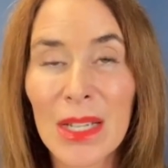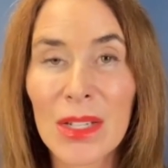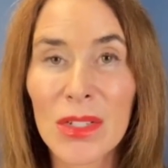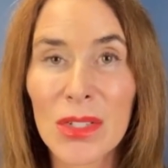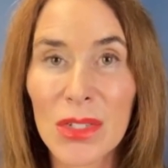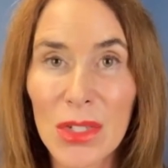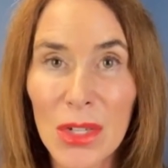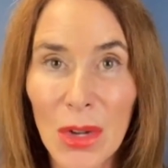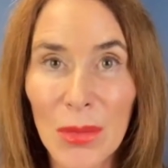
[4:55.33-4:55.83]

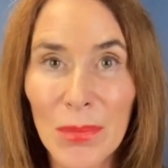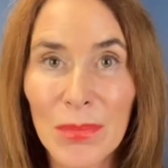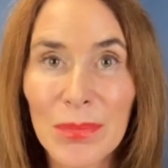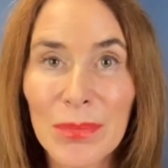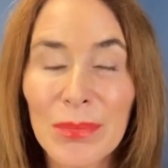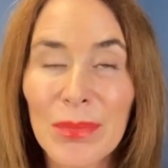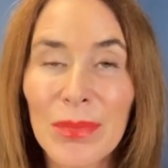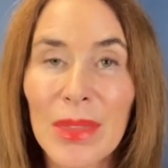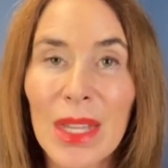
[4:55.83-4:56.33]
So
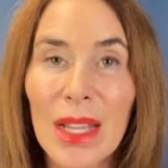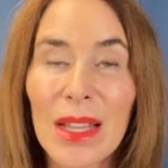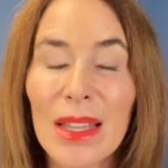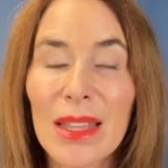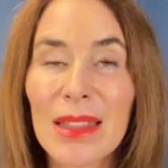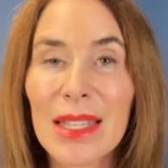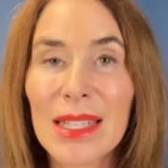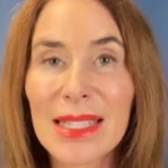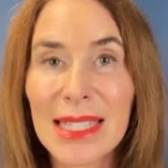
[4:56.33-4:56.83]

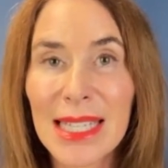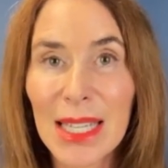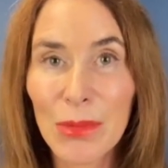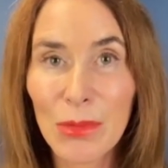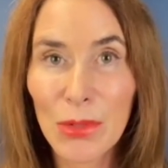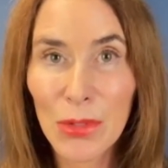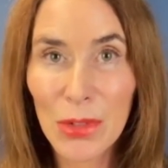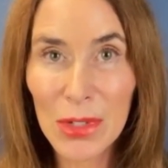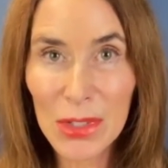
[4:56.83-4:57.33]
this came
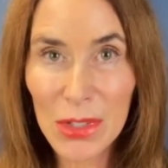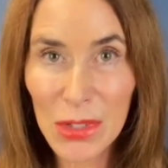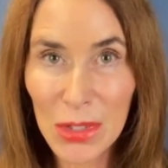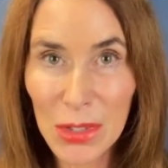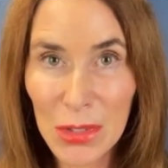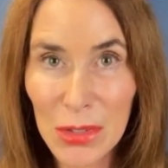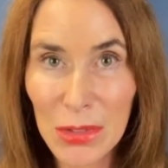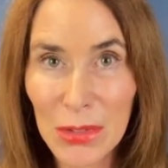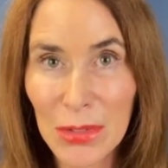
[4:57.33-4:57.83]
full
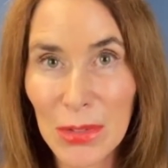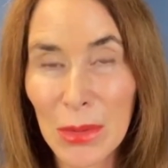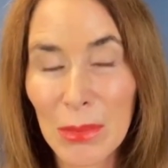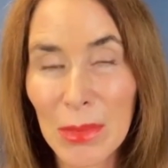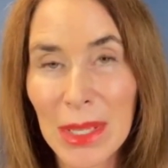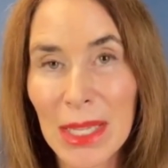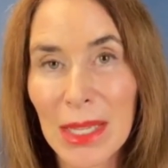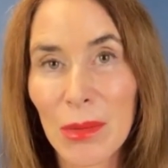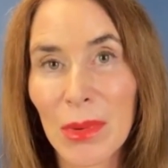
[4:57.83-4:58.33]
circle for
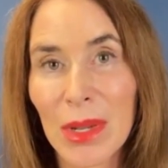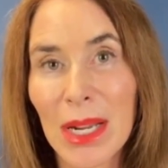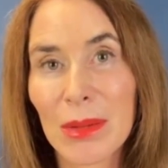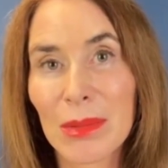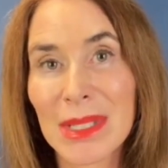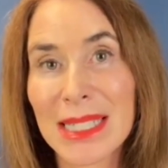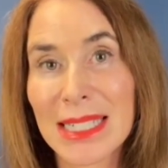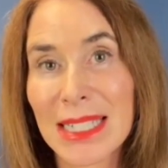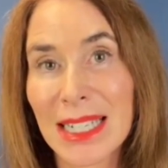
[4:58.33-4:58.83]
me when I
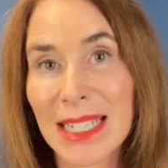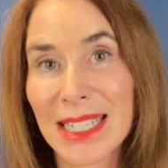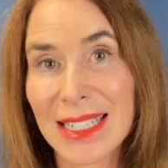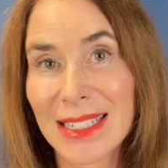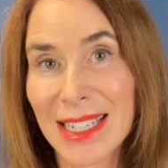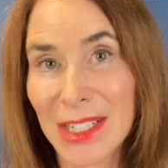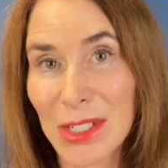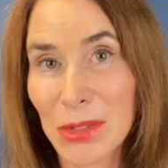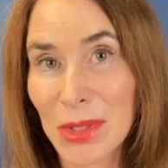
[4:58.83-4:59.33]
was studying
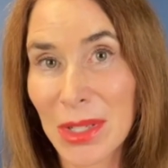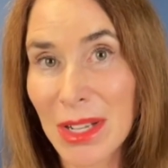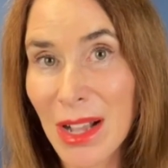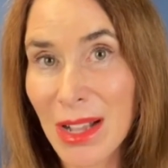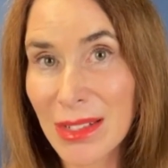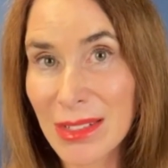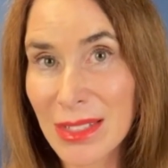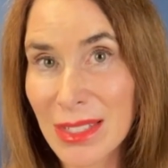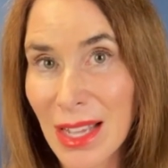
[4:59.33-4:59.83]
nitric
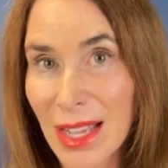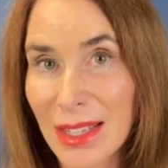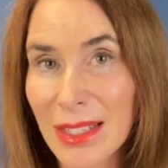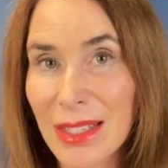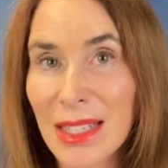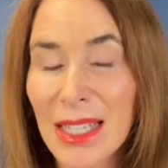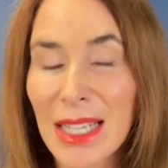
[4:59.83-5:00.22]
oxide.